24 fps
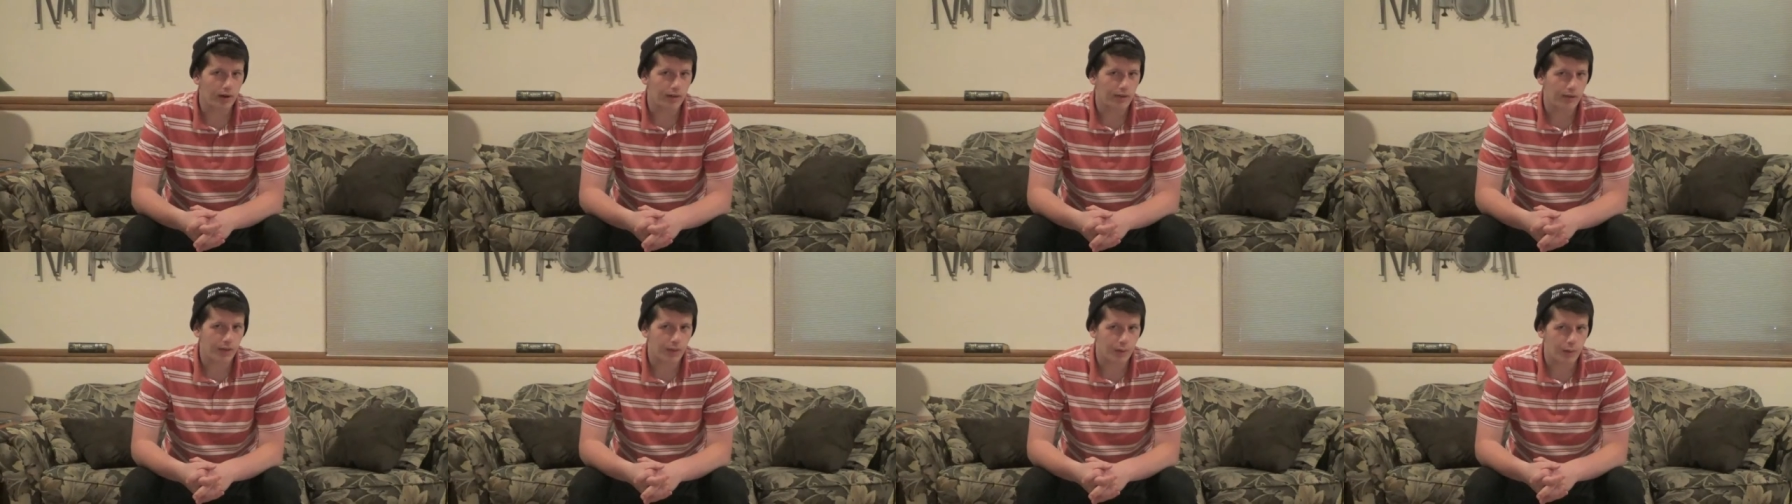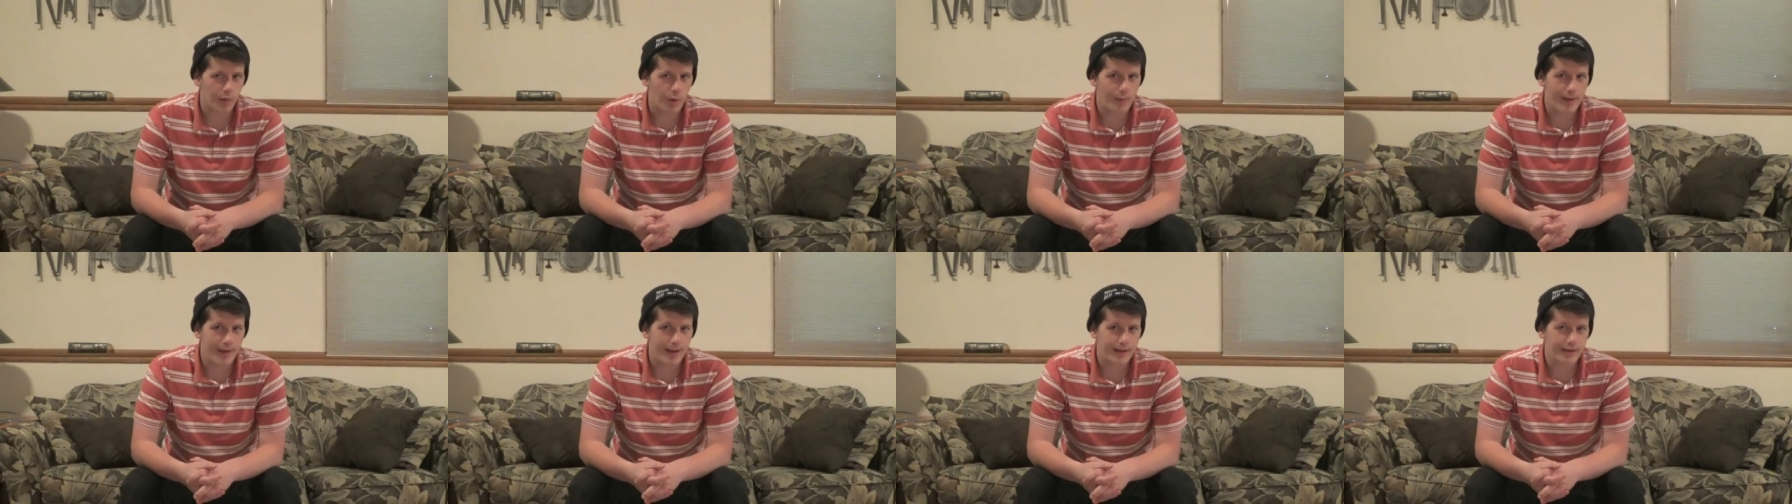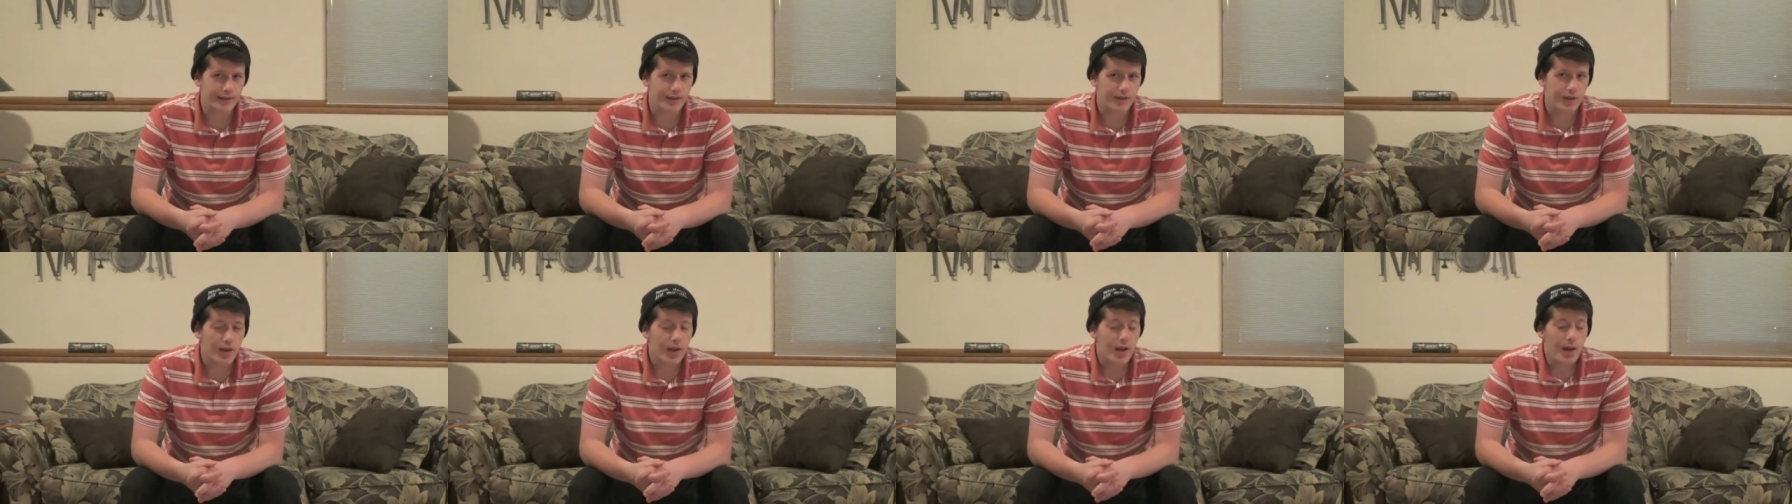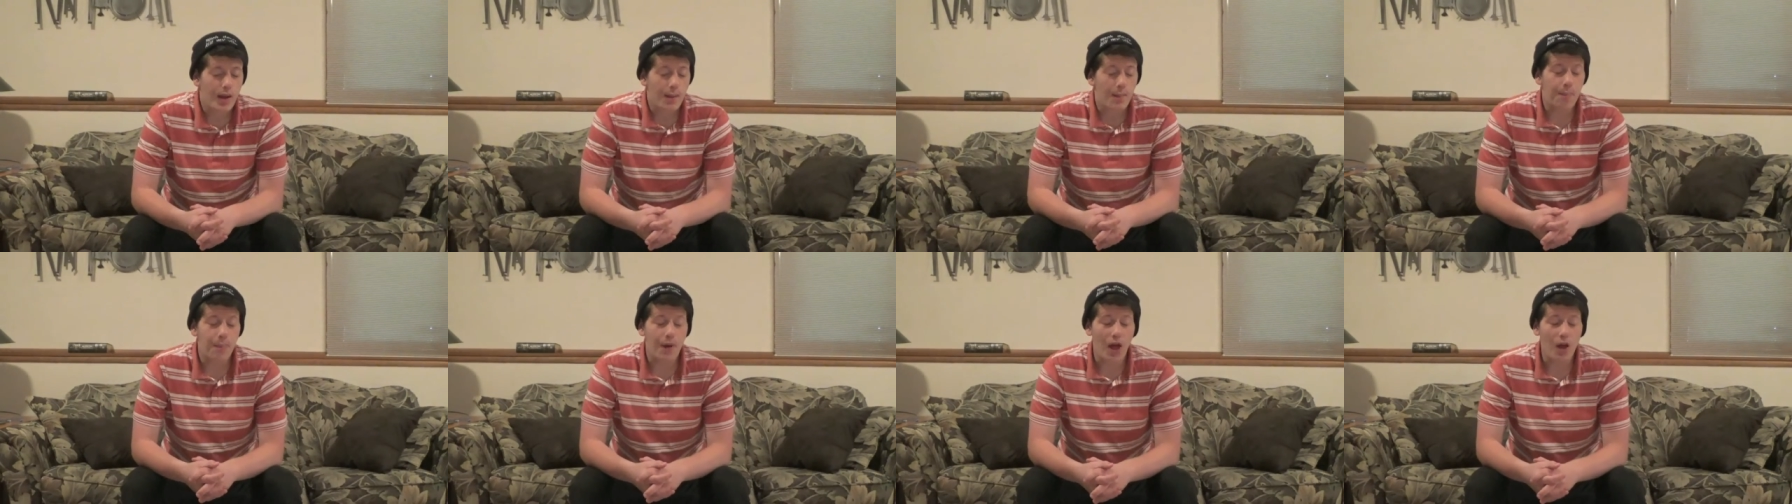of the romance.
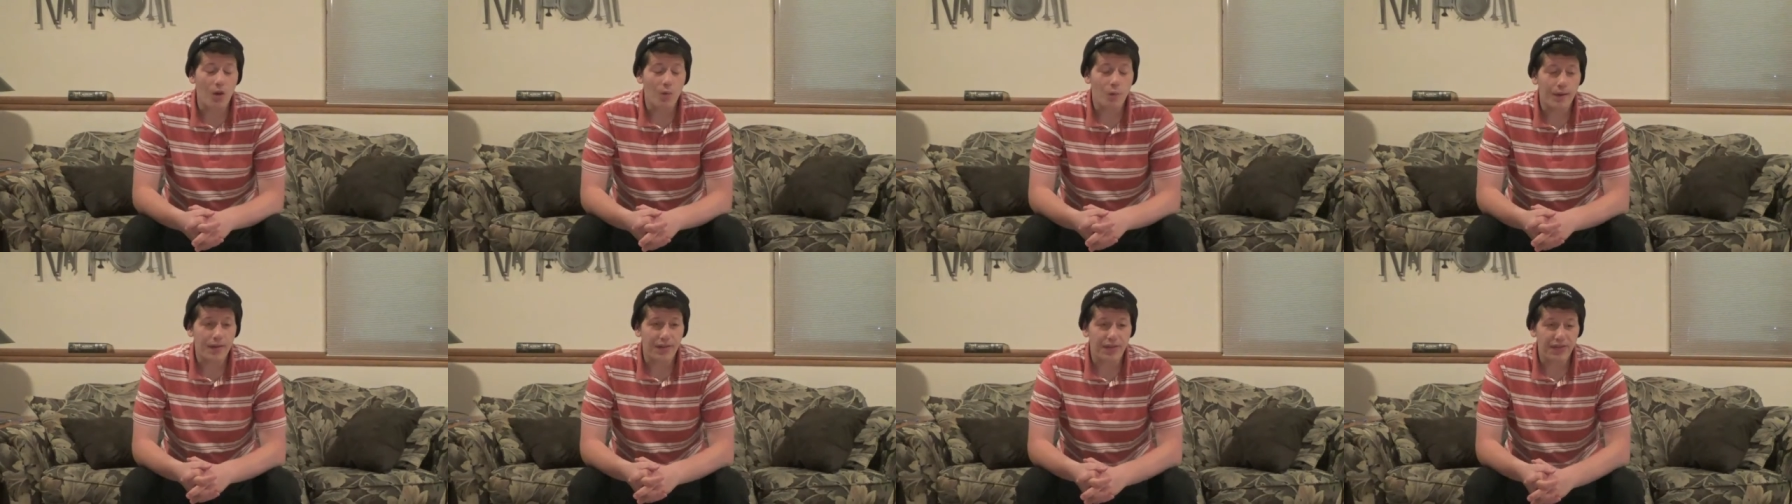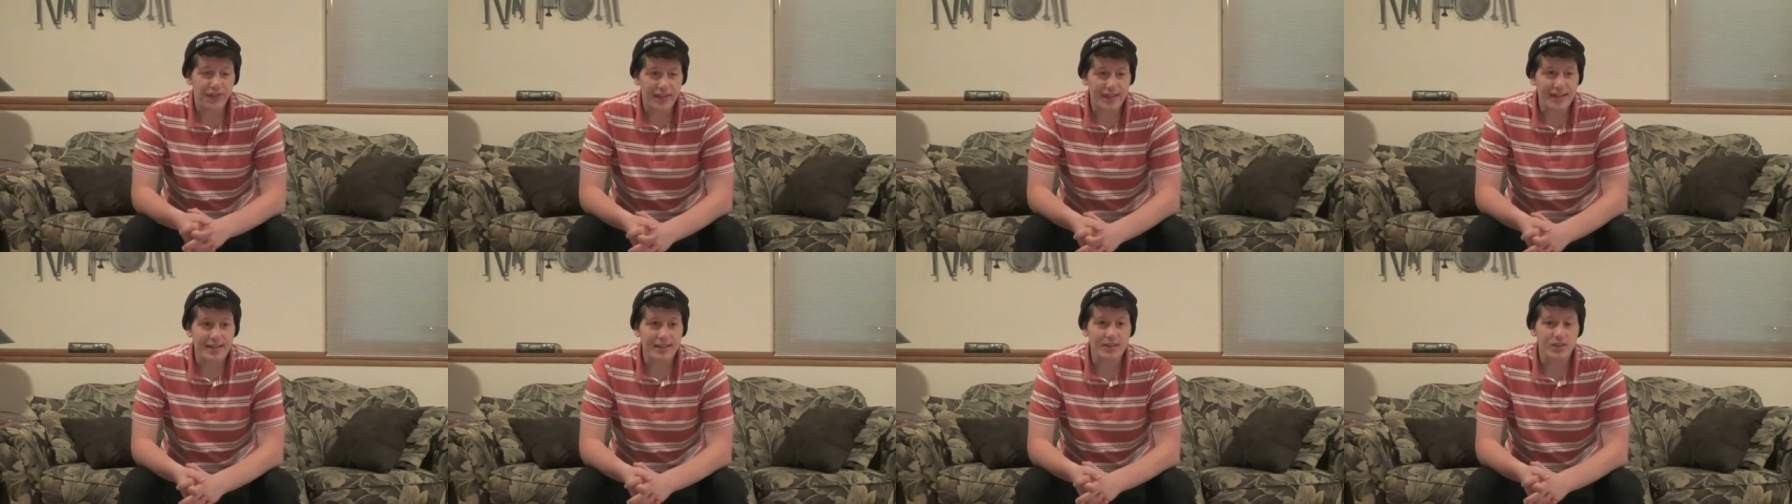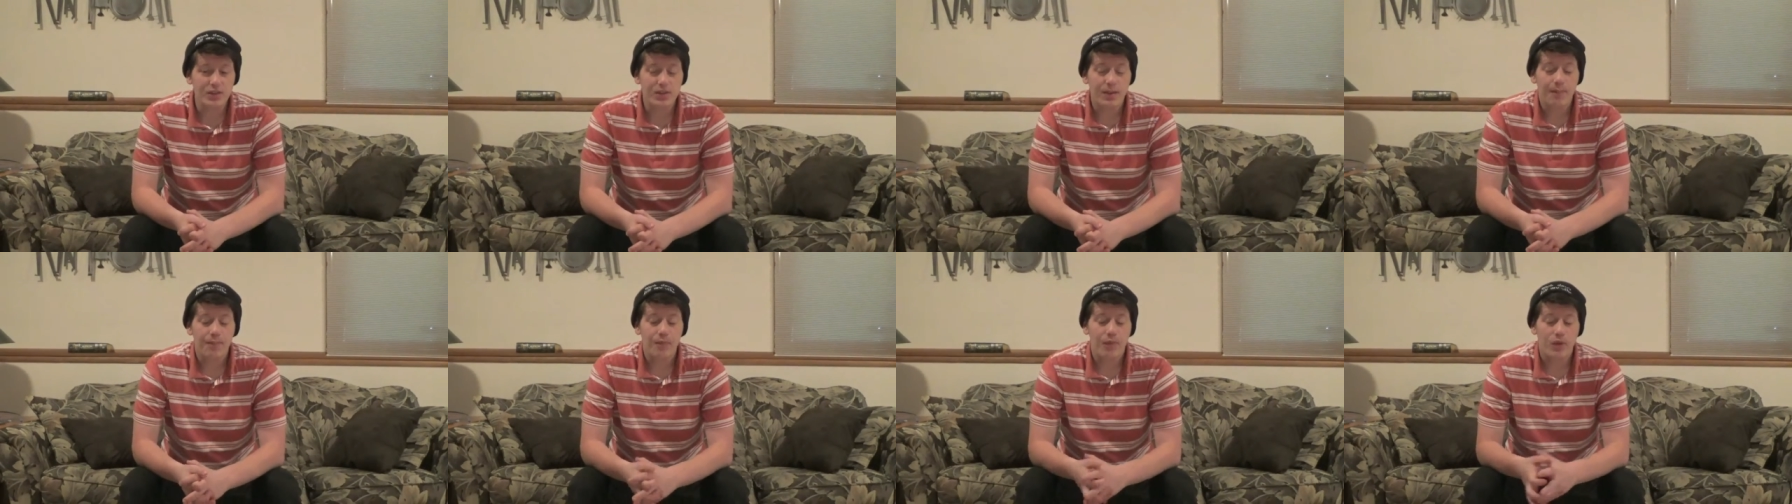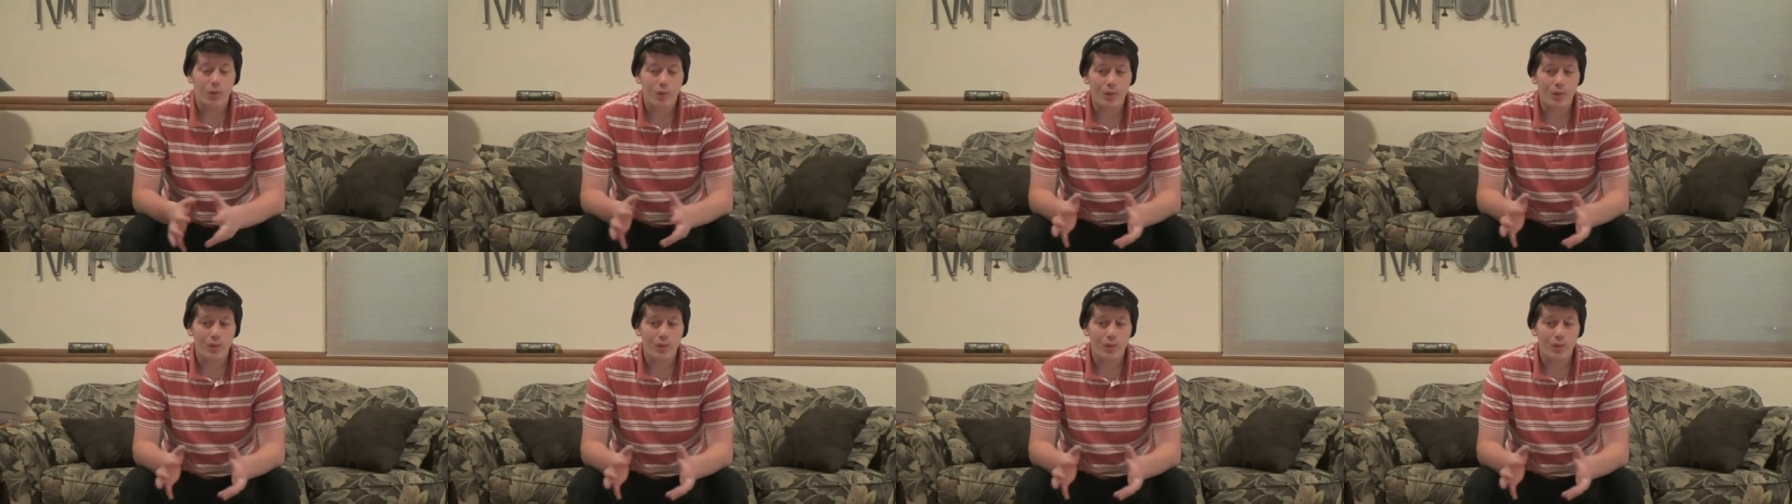But with these